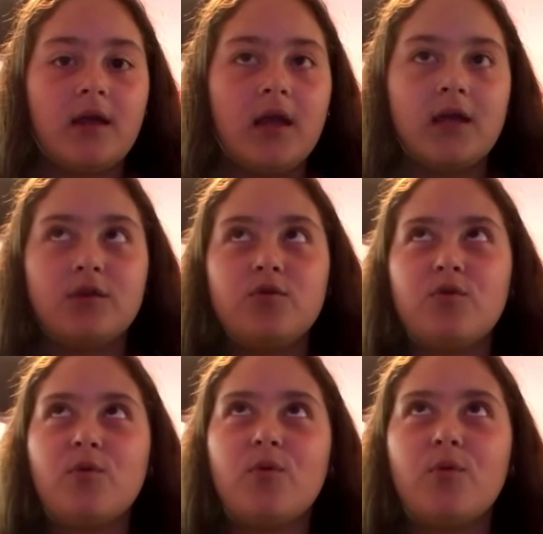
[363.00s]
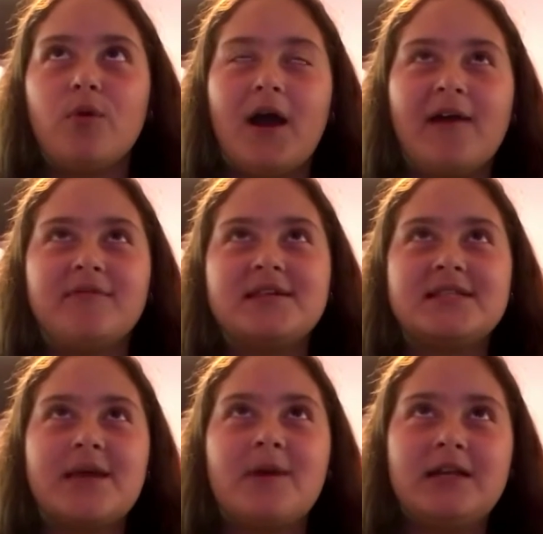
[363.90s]
and you have the
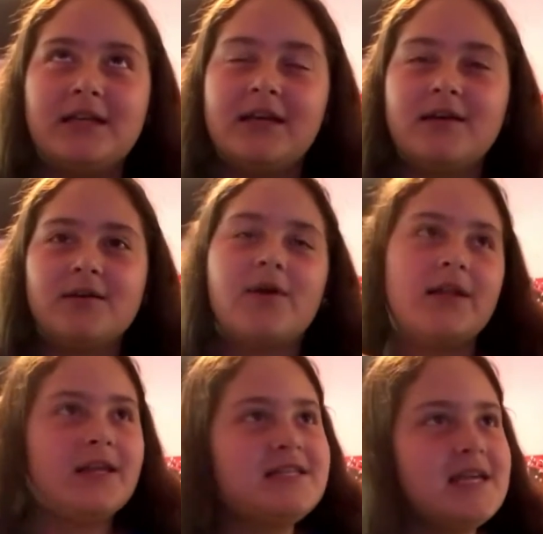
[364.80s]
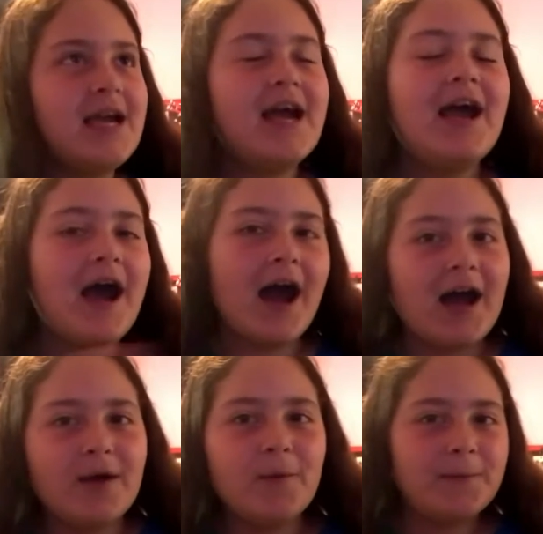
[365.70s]
same idea, okay, let's say
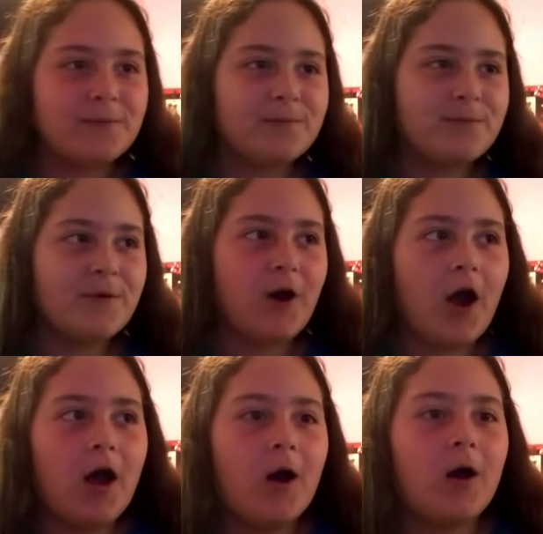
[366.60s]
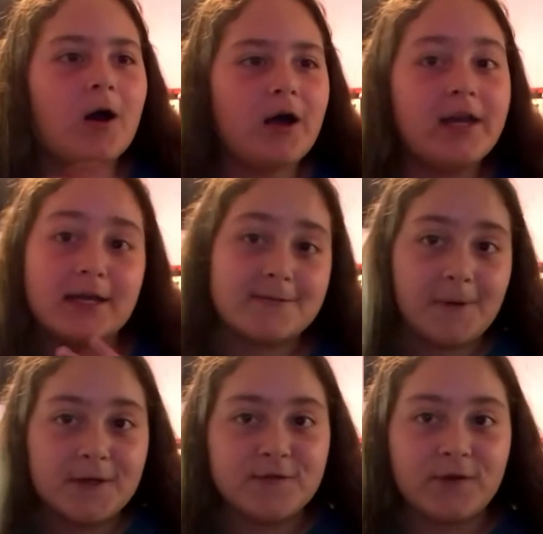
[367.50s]
I want an
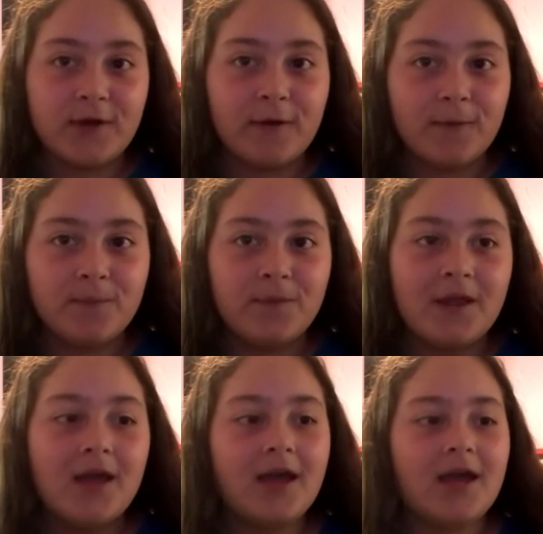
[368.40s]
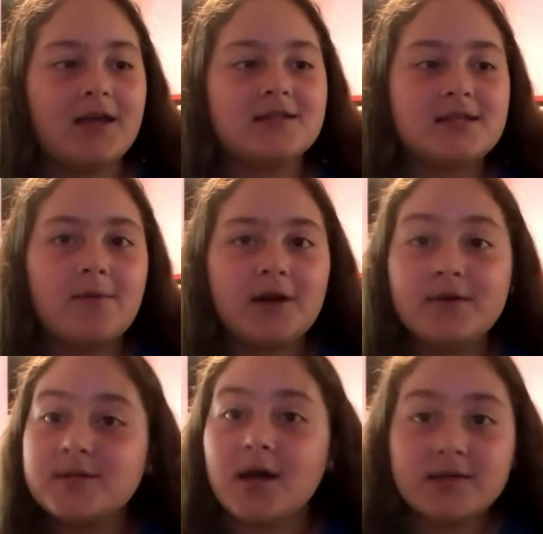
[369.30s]
Xbox video and someone
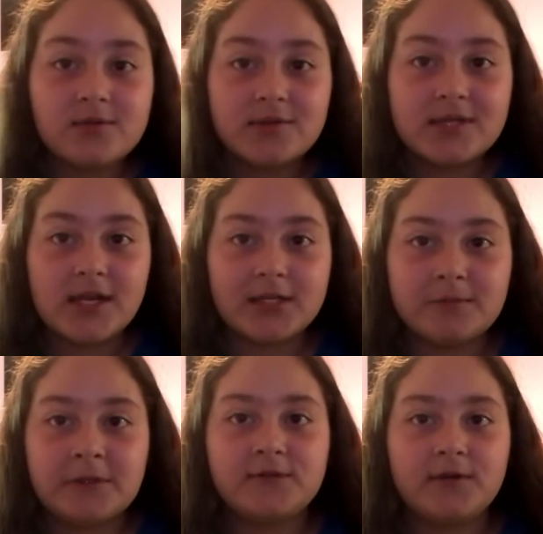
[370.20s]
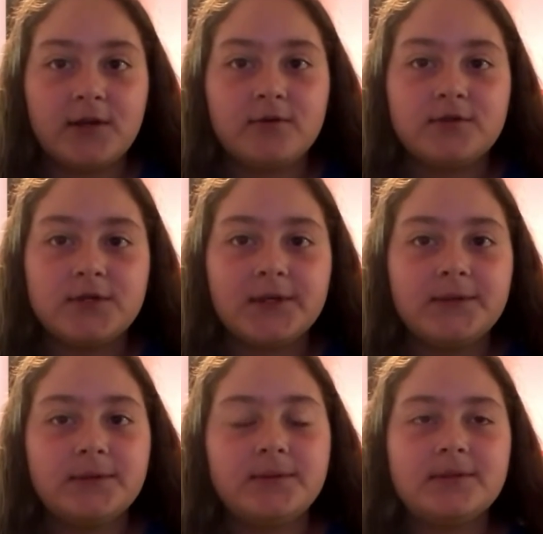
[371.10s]
else also wants an Xbox video,
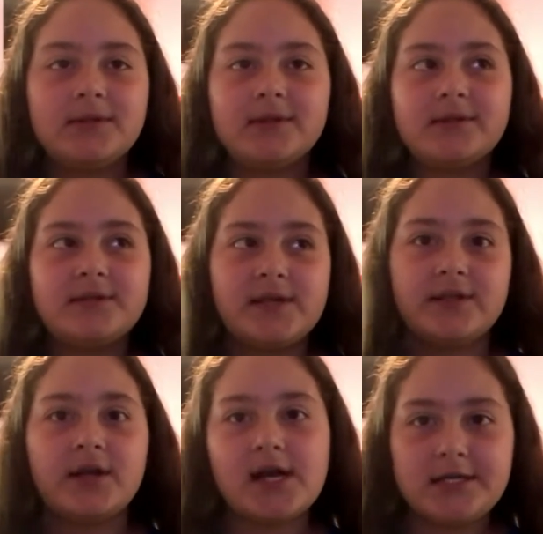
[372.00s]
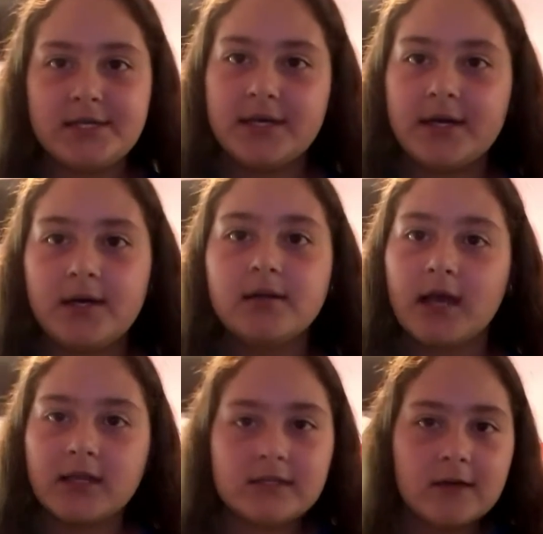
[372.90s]
don't take their idea,
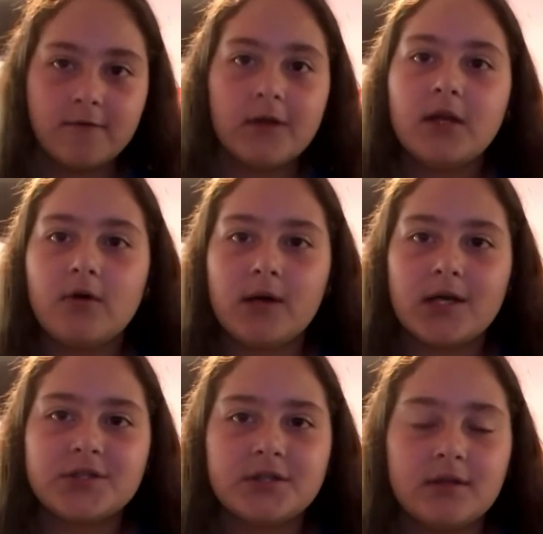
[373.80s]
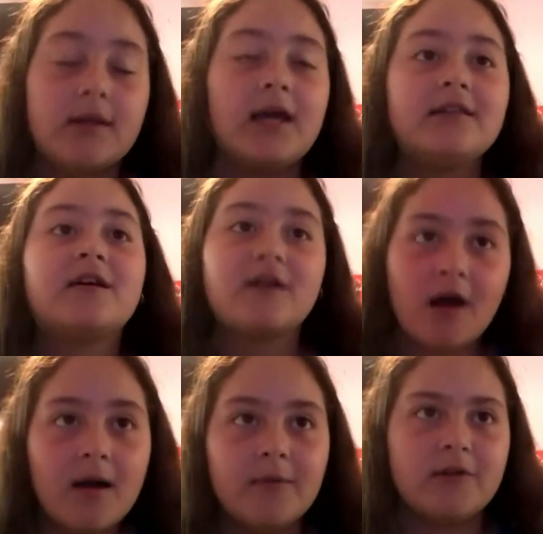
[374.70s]
like their video, actually, like their
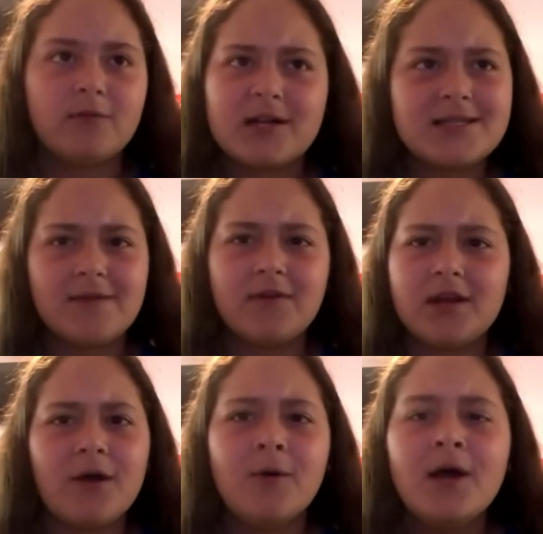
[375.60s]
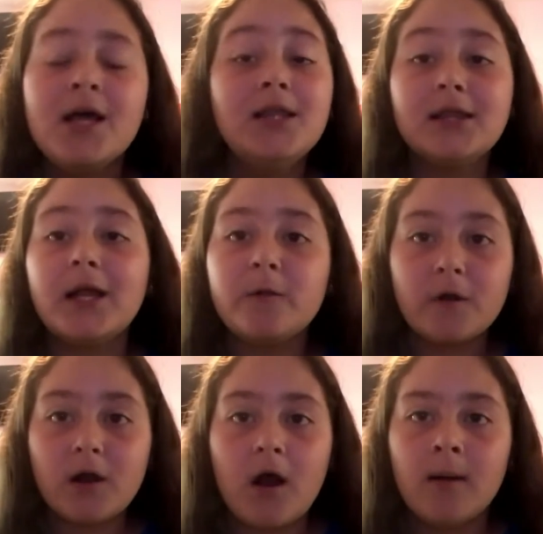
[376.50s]
comment, why did I say video, like
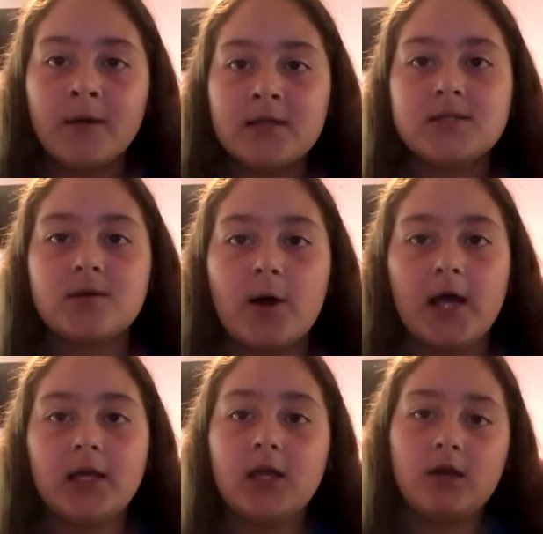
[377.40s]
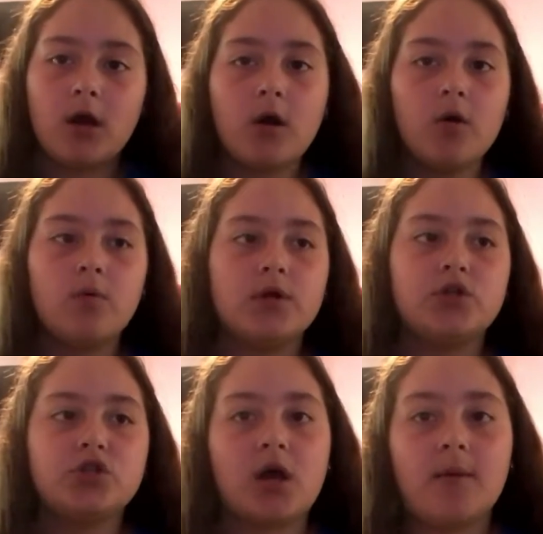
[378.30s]
their comment so I can know
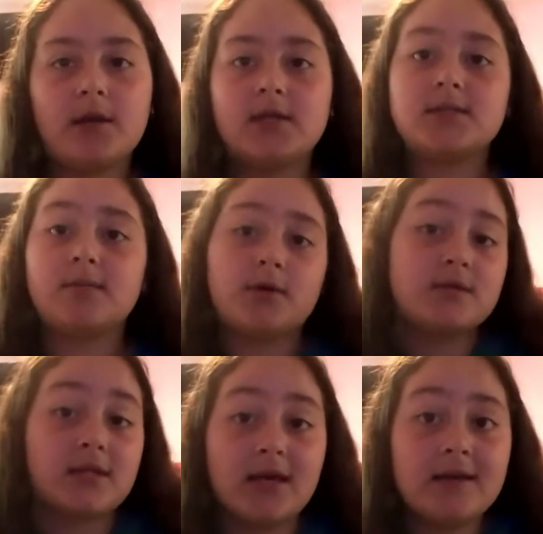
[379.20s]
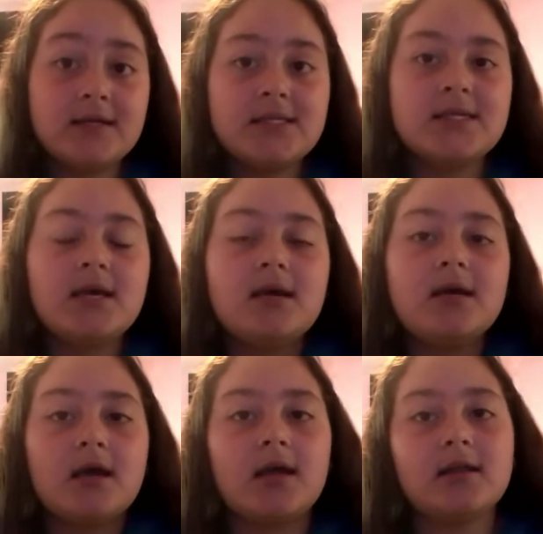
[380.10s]
which comment has the most likes
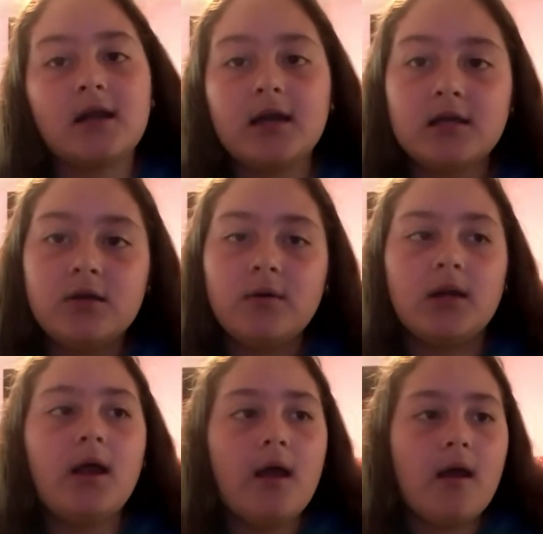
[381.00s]
and then I can do it.